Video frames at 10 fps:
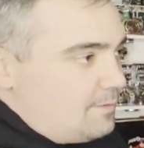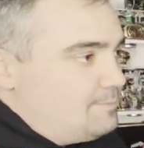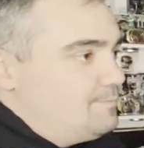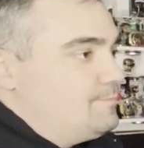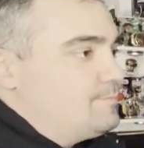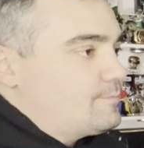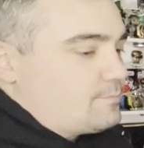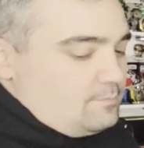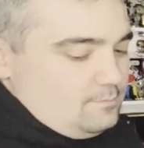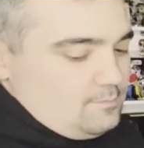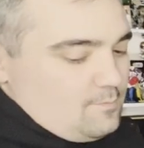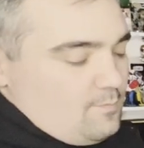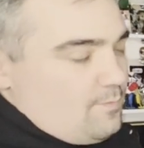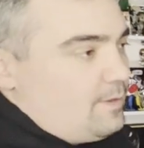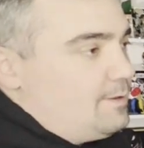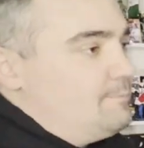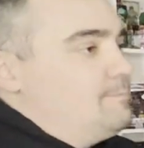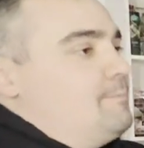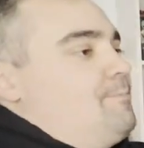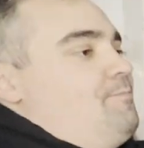like both of you guys come and then have just